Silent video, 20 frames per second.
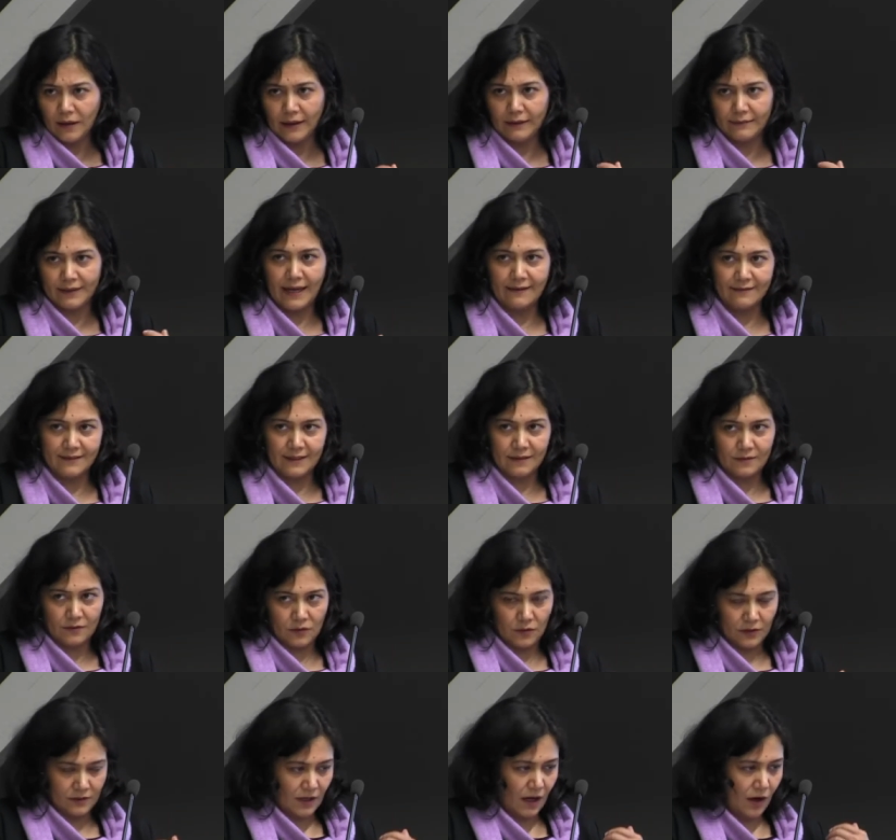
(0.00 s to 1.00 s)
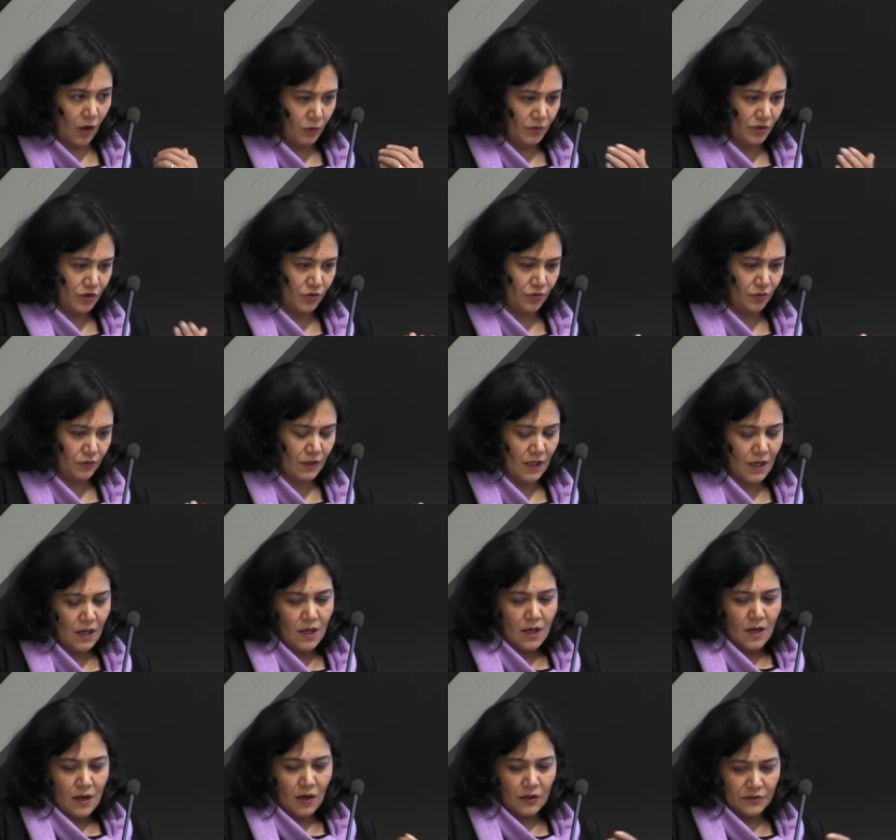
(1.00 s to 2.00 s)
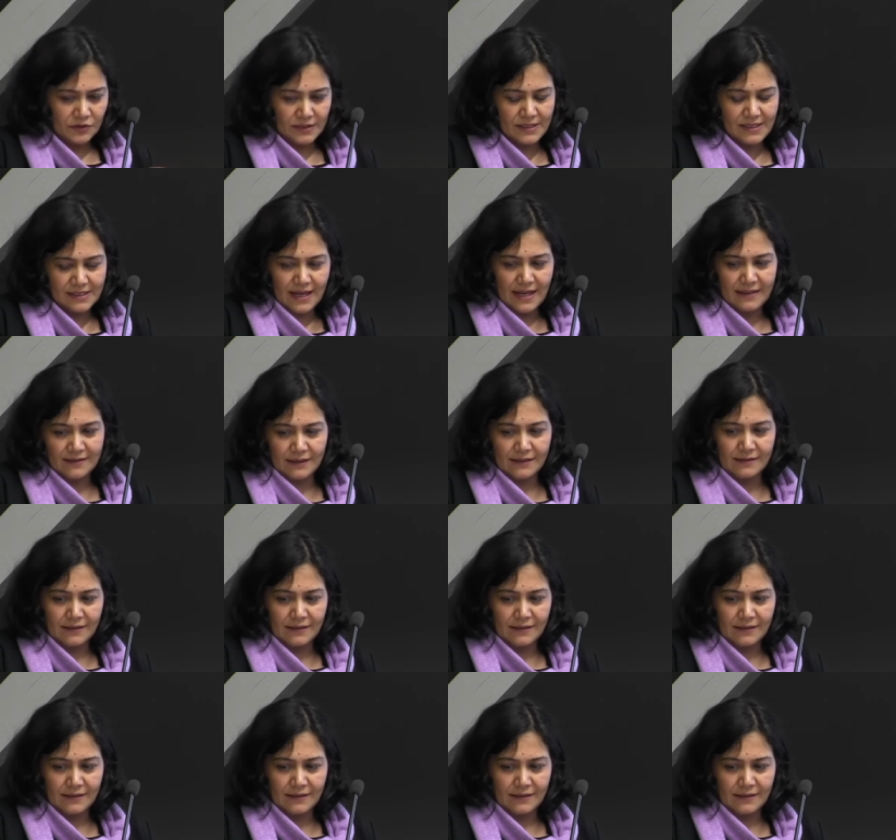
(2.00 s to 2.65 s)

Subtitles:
rather that how we should understand